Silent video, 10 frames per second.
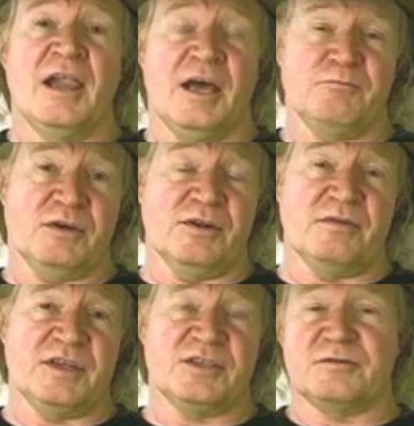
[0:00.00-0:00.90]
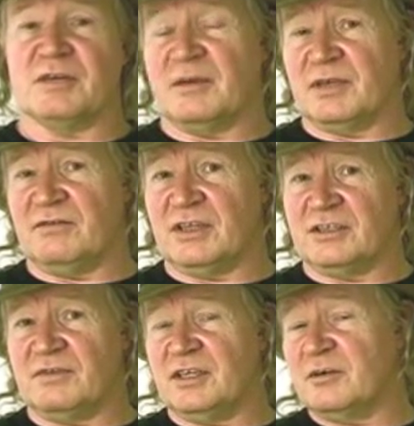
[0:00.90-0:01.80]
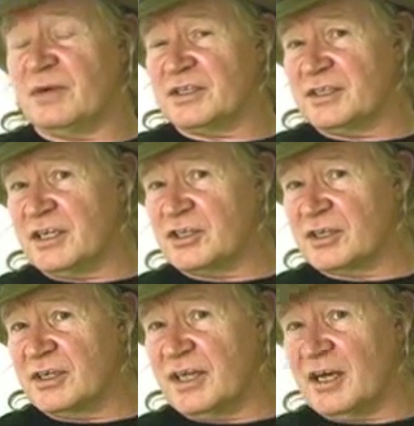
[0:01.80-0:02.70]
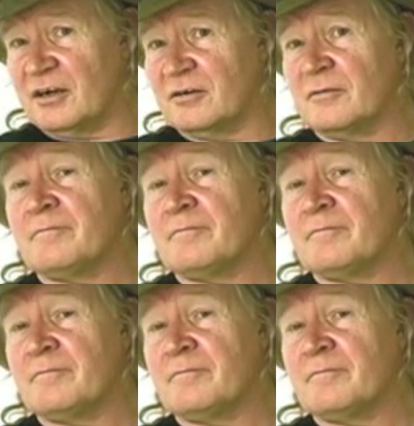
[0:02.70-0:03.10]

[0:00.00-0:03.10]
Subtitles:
And one of the reasons why I'm giving this video presentation now